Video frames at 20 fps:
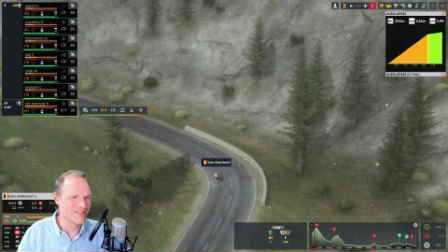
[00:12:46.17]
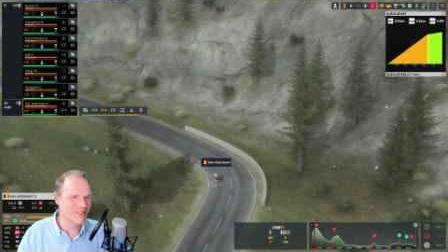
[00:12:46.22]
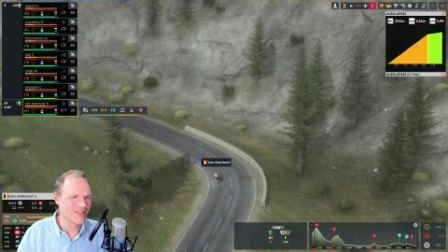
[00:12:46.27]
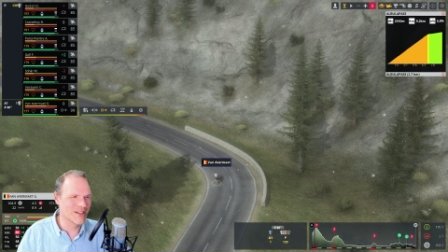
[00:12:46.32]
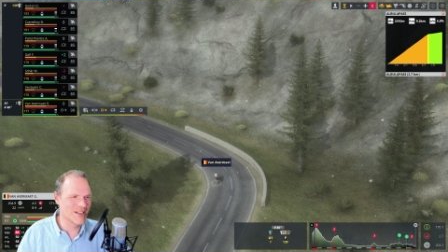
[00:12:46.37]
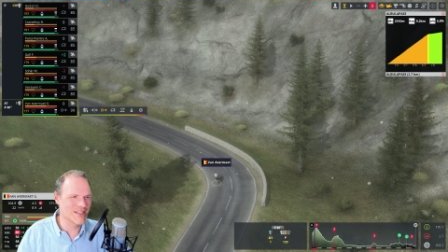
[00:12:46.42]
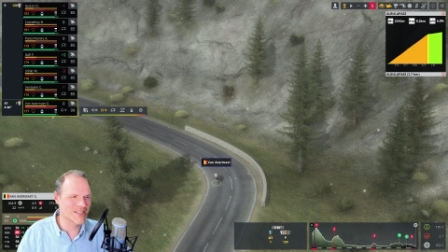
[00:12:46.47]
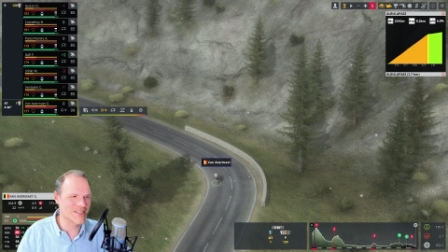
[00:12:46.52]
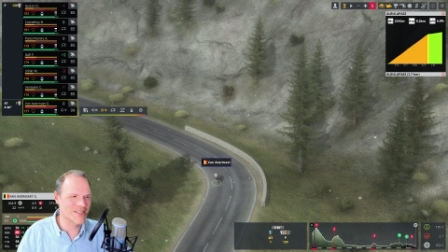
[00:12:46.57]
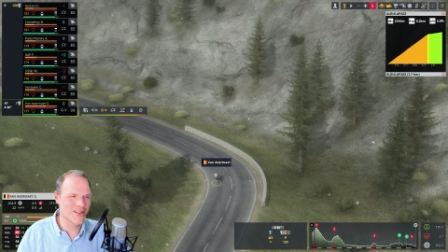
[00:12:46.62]
It
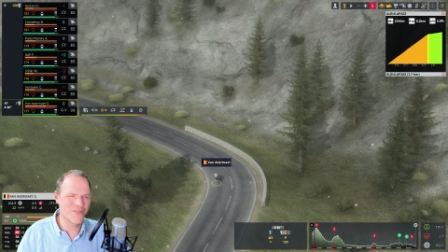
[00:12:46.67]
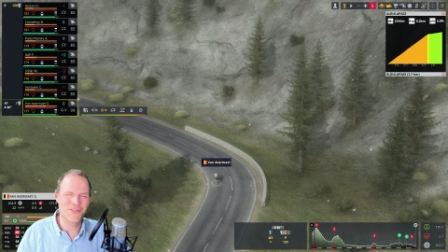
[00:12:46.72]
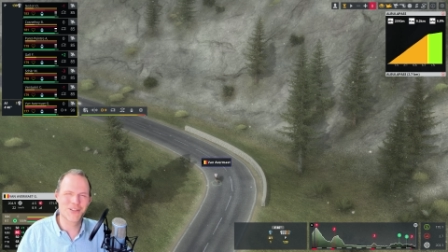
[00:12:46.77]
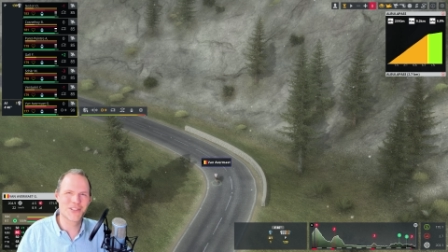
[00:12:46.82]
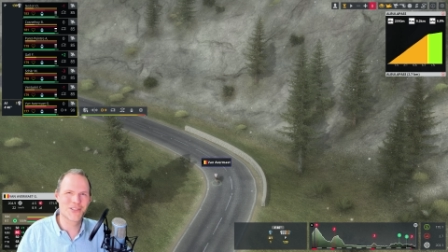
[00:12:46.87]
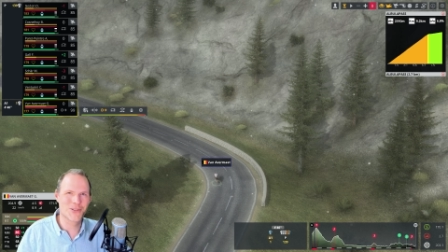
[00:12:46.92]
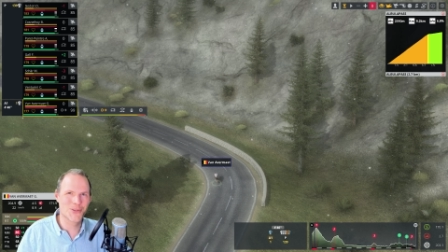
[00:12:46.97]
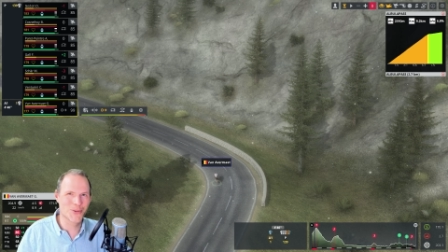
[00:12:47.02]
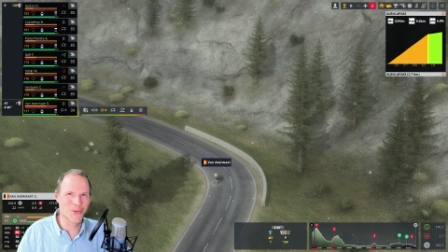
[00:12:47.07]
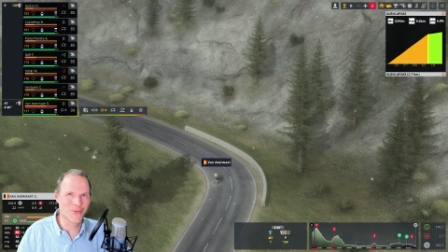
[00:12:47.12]
has nothing
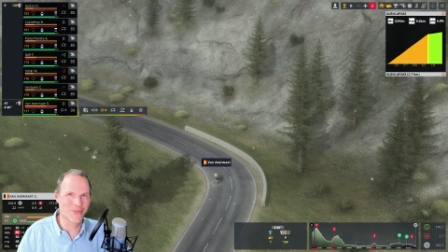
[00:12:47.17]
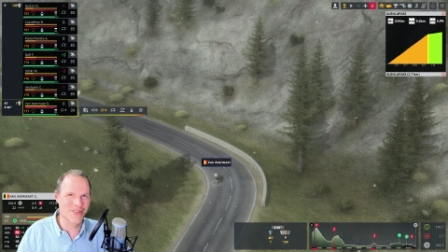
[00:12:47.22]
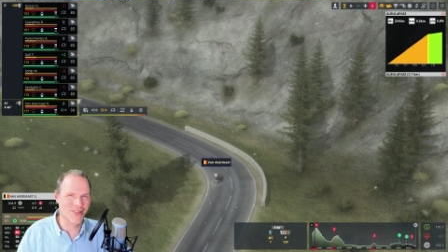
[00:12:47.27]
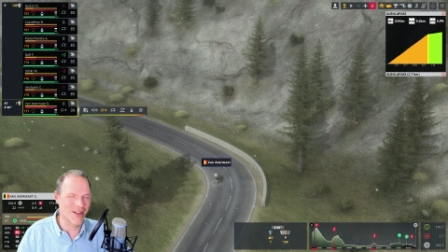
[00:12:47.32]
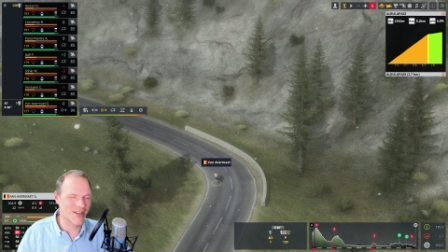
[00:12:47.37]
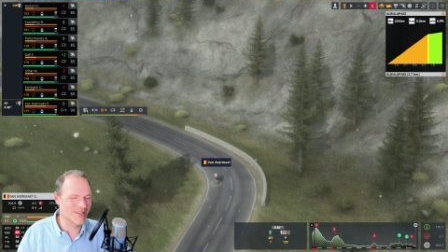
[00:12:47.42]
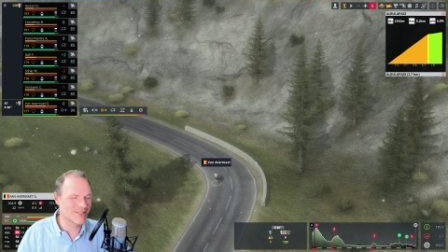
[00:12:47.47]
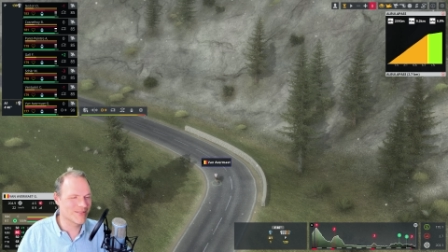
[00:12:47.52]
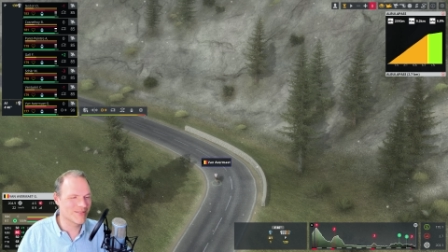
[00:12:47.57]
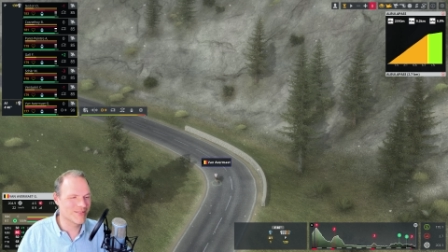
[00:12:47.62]
to do with
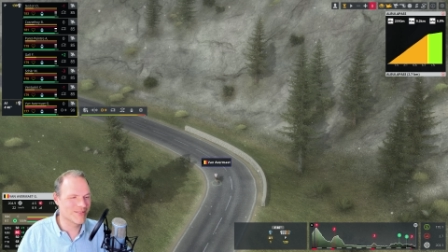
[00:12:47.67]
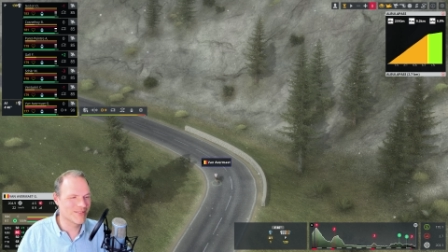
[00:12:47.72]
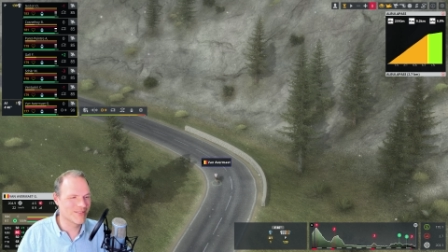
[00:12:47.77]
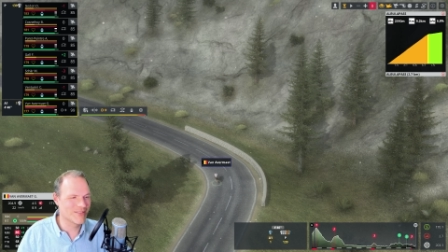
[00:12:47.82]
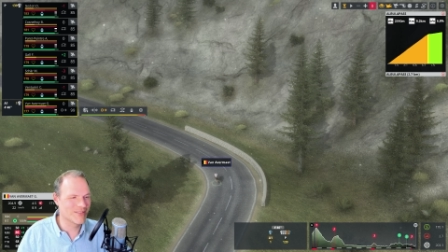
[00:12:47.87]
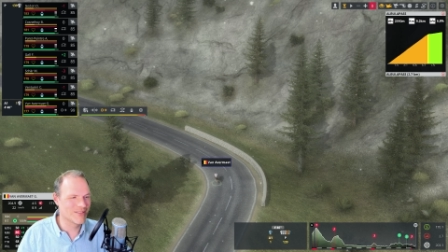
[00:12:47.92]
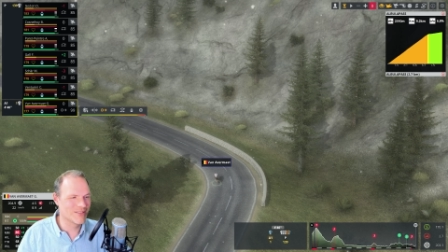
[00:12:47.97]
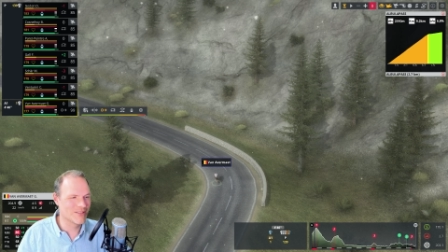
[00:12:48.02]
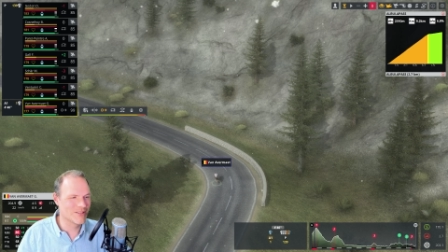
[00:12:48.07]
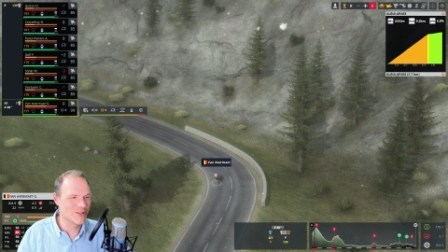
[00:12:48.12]
that.
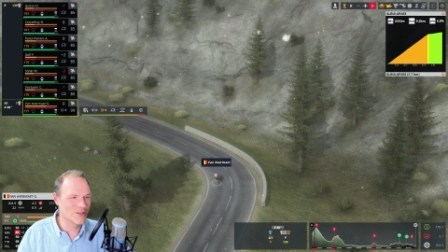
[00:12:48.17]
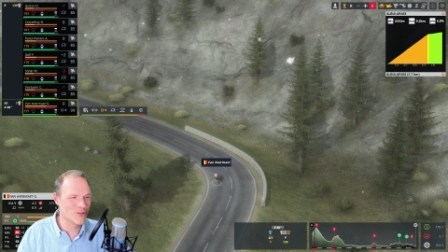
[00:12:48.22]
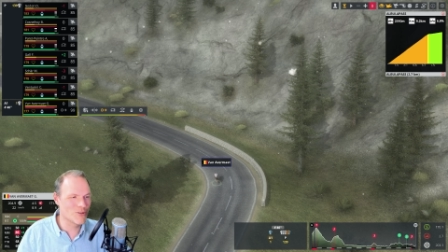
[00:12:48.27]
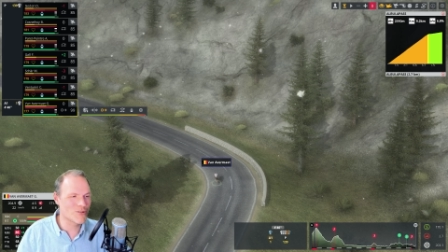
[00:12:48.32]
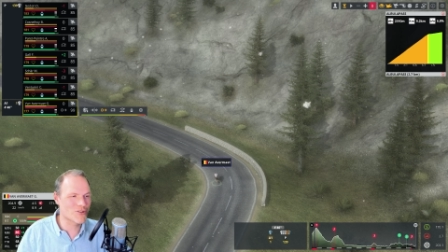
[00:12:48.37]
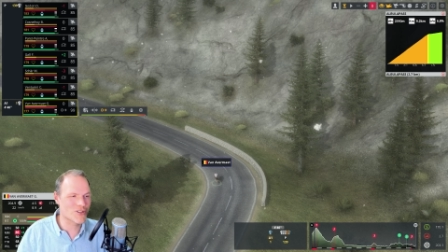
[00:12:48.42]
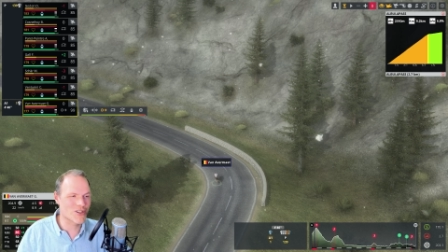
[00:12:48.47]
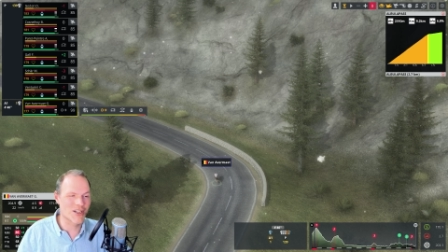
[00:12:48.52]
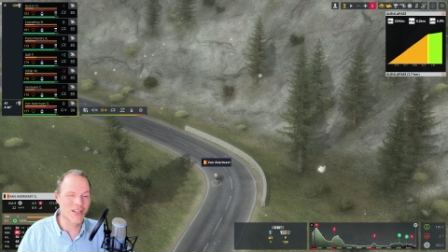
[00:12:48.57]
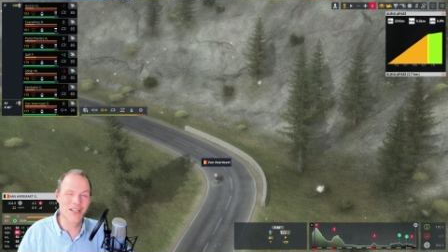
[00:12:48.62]

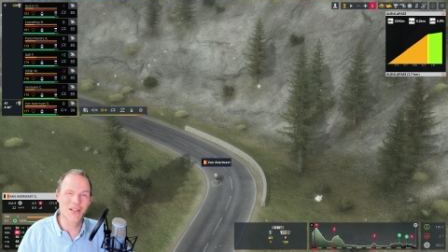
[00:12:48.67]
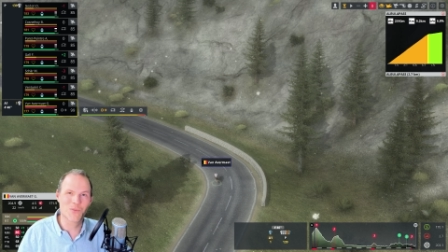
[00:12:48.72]
Usually